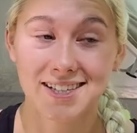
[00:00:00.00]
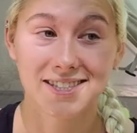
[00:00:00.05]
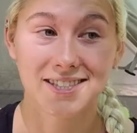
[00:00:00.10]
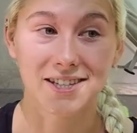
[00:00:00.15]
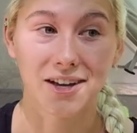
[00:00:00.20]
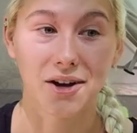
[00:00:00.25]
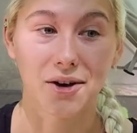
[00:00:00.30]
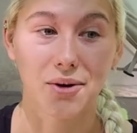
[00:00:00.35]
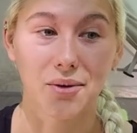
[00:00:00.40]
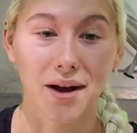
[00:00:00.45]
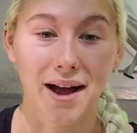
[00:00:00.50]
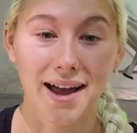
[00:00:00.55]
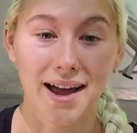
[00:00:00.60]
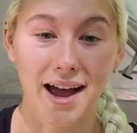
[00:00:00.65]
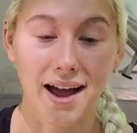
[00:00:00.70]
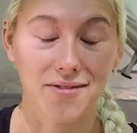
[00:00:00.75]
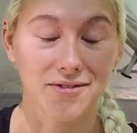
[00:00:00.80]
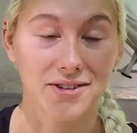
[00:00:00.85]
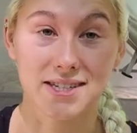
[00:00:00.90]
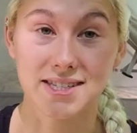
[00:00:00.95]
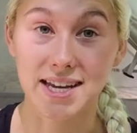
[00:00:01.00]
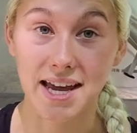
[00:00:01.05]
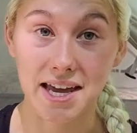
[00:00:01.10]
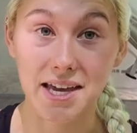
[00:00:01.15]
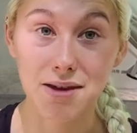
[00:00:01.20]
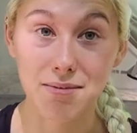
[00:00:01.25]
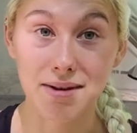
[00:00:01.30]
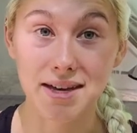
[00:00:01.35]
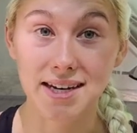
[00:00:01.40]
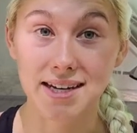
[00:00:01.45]
So I have to
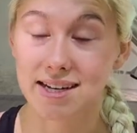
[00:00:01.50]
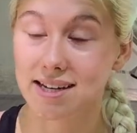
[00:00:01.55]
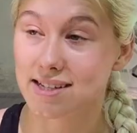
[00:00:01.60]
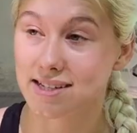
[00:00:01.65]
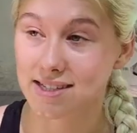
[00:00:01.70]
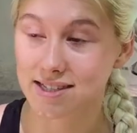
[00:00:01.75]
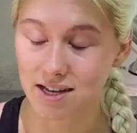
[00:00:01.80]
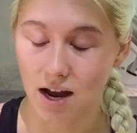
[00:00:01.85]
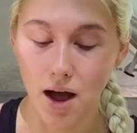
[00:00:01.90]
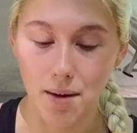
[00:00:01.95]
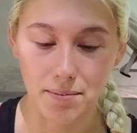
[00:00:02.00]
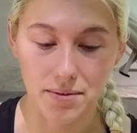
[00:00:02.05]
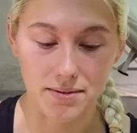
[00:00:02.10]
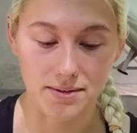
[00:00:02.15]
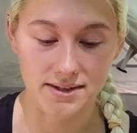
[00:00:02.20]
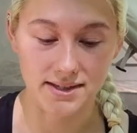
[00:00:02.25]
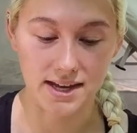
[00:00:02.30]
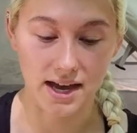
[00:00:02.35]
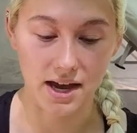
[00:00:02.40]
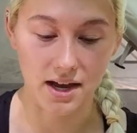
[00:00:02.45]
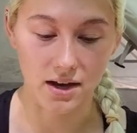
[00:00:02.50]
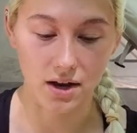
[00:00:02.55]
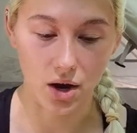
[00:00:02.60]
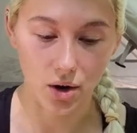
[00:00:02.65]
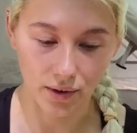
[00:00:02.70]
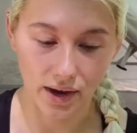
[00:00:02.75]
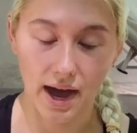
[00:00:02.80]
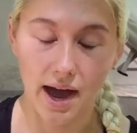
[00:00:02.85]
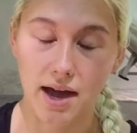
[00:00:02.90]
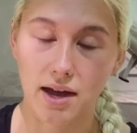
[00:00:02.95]
take a minute and stop and say,
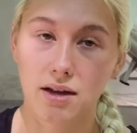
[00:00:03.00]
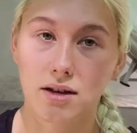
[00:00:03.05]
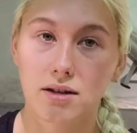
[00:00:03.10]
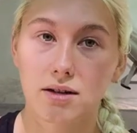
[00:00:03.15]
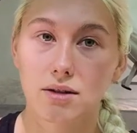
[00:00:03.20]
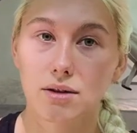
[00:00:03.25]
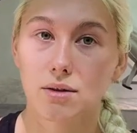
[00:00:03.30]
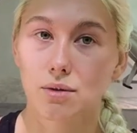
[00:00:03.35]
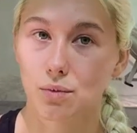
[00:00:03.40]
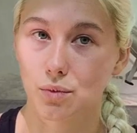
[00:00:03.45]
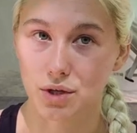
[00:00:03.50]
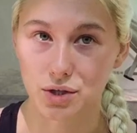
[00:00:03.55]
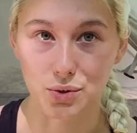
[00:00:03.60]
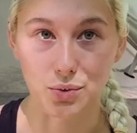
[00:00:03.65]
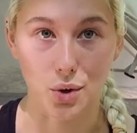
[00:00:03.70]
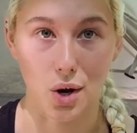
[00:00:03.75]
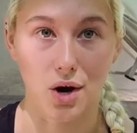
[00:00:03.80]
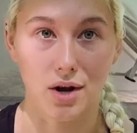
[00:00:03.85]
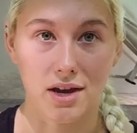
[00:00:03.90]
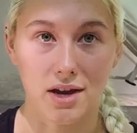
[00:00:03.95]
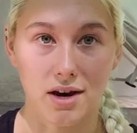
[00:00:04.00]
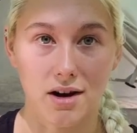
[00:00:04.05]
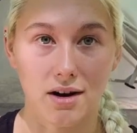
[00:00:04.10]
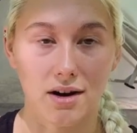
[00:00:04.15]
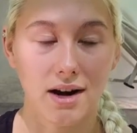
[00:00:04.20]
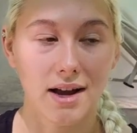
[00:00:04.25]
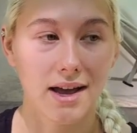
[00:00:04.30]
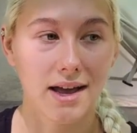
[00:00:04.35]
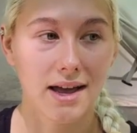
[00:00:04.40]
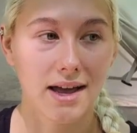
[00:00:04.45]
okay, what's wrong here?
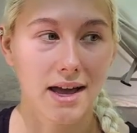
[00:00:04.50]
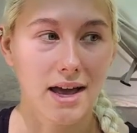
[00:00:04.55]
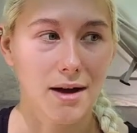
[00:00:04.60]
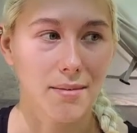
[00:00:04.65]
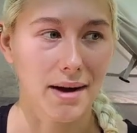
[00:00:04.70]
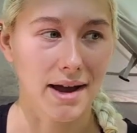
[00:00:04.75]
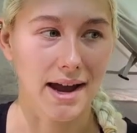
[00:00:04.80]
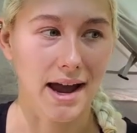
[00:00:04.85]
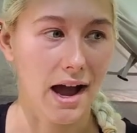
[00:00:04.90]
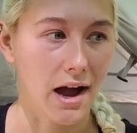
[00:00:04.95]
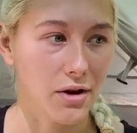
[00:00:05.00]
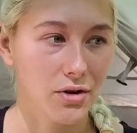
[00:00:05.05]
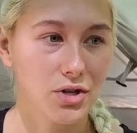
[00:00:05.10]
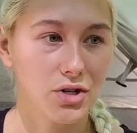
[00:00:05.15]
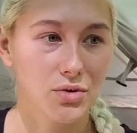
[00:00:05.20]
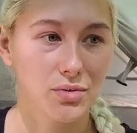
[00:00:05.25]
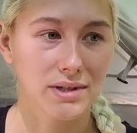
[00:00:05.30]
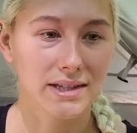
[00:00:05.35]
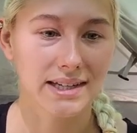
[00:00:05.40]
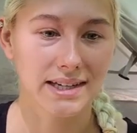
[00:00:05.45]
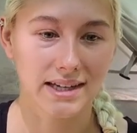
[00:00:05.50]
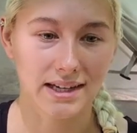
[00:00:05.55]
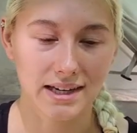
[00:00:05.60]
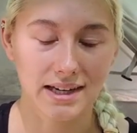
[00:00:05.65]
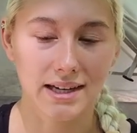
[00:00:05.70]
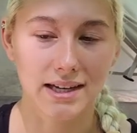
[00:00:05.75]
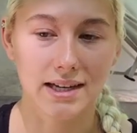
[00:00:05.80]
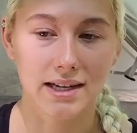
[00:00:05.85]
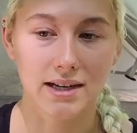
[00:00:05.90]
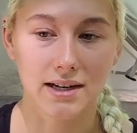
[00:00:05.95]
Am I actually
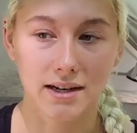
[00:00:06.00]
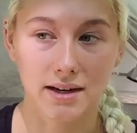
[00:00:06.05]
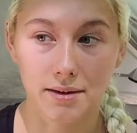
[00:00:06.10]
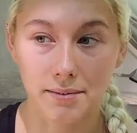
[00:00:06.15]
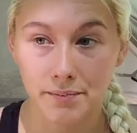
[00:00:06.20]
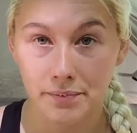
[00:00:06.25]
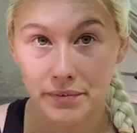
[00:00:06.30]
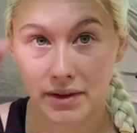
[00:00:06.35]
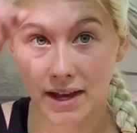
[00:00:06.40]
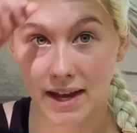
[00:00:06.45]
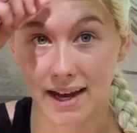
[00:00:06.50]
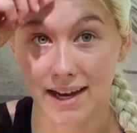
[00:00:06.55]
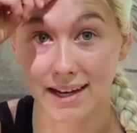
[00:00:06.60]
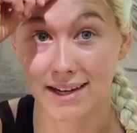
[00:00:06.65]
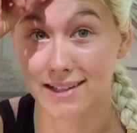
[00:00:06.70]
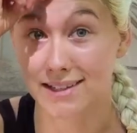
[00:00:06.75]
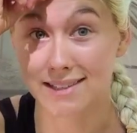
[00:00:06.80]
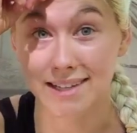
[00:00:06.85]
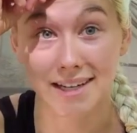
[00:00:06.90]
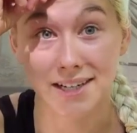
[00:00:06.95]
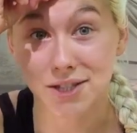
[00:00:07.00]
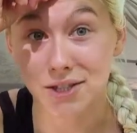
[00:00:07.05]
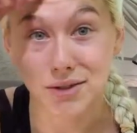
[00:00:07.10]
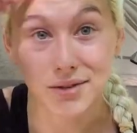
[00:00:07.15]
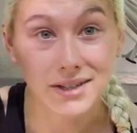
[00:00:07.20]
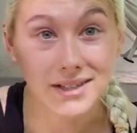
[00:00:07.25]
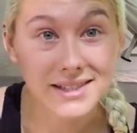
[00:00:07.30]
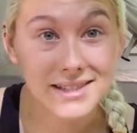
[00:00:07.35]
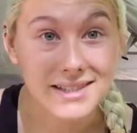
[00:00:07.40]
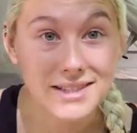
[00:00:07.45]
in a
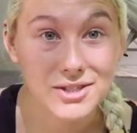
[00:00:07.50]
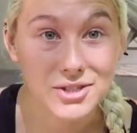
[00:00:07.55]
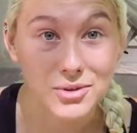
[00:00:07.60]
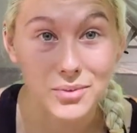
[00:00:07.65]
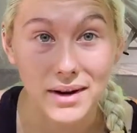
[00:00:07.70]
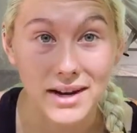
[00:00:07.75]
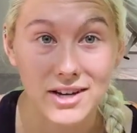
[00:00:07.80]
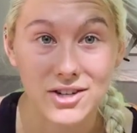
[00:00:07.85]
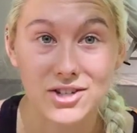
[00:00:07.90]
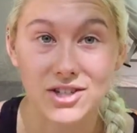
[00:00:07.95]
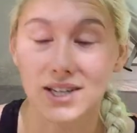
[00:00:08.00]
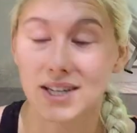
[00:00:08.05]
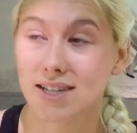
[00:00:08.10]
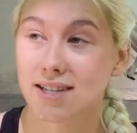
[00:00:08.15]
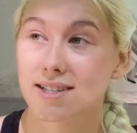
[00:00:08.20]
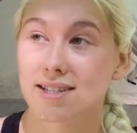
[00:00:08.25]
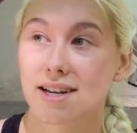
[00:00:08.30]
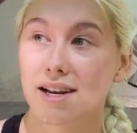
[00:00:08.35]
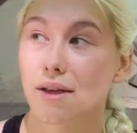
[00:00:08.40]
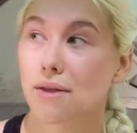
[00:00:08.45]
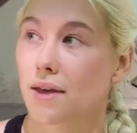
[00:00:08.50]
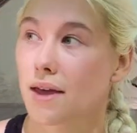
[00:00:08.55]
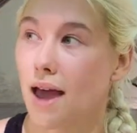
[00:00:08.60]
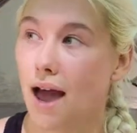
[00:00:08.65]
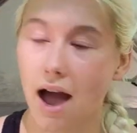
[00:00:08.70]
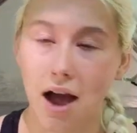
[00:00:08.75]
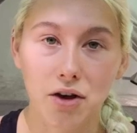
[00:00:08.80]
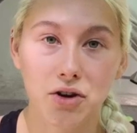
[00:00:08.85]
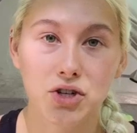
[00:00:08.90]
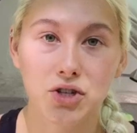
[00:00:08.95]
dangerous situation? Is anything
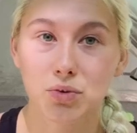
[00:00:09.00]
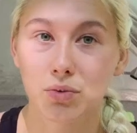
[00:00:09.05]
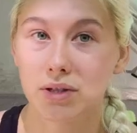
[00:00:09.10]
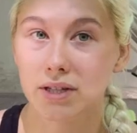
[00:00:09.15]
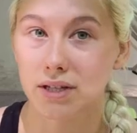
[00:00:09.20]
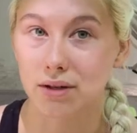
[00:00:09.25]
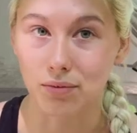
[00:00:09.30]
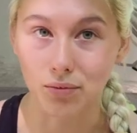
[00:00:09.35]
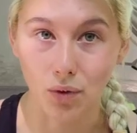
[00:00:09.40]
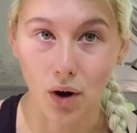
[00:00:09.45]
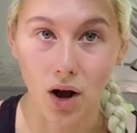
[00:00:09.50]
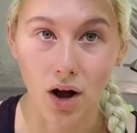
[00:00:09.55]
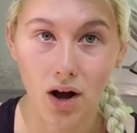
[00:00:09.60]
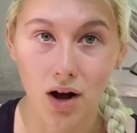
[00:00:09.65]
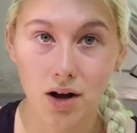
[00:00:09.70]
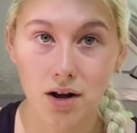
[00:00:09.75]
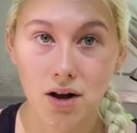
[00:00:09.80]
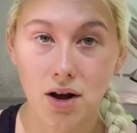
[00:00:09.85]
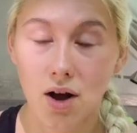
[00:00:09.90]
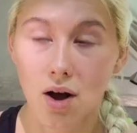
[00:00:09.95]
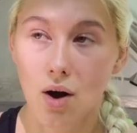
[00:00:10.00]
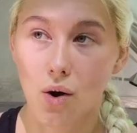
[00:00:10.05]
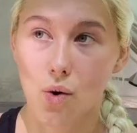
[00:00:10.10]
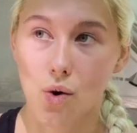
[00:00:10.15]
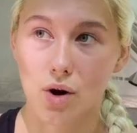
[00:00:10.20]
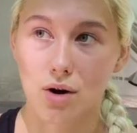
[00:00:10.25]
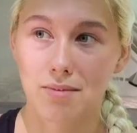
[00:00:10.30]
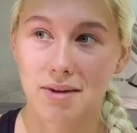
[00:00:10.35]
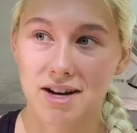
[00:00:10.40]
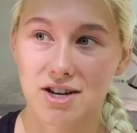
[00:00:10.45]
actually wrong?
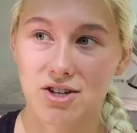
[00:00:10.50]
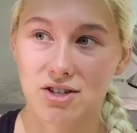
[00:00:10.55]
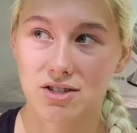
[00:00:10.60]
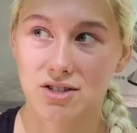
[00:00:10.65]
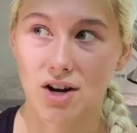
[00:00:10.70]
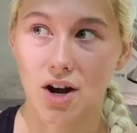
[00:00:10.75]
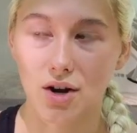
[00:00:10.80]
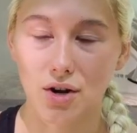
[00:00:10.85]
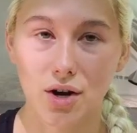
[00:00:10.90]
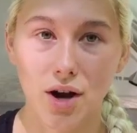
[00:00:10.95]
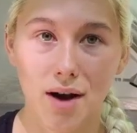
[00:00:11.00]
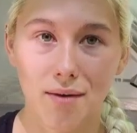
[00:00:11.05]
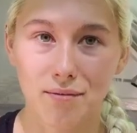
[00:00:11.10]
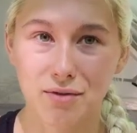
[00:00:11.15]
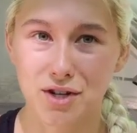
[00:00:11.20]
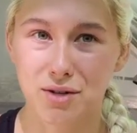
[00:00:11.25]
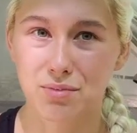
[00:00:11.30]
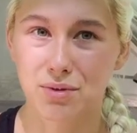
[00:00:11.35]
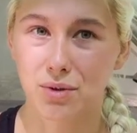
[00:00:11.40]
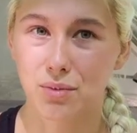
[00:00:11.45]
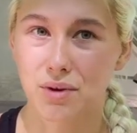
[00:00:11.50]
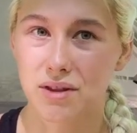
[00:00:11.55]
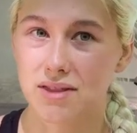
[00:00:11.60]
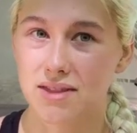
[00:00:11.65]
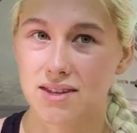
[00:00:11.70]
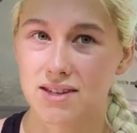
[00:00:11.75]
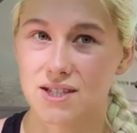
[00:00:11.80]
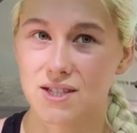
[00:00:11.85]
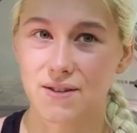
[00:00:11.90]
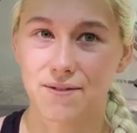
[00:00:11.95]
Or am I just uncomfortable with
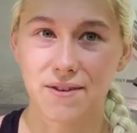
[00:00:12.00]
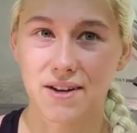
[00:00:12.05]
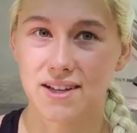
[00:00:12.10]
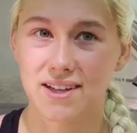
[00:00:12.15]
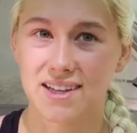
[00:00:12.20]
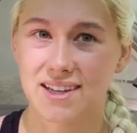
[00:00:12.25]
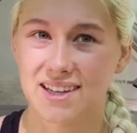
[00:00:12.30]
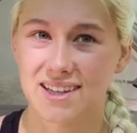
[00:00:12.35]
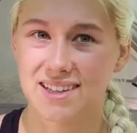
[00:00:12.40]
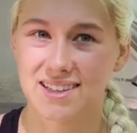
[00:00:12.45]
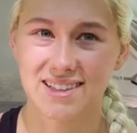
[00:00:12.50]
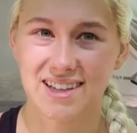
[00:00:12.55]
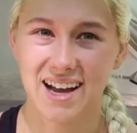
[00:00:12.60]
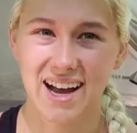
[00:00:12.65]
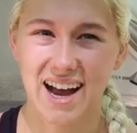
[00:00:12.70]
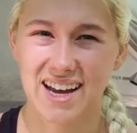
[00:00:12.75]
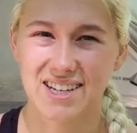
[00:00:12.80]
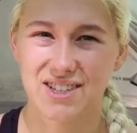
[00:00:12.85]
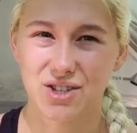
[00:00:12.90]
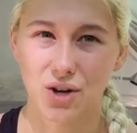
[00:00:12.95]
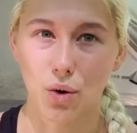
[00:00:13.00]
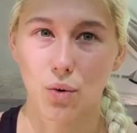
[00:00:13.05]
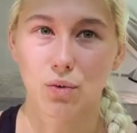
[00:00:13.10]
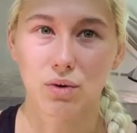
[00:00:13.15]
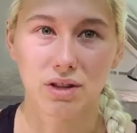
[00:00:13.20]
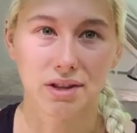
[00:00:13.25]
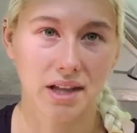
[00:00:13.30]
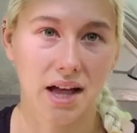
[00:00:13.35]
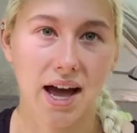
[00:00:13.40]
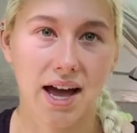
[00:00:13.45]
this feeling I don't
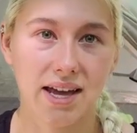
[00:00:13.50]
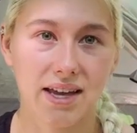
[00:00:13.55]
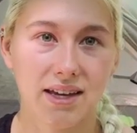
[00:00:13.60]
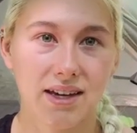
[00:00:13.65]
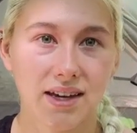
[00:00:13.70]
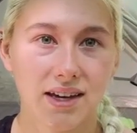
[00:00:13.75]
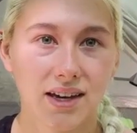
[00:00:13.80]
like?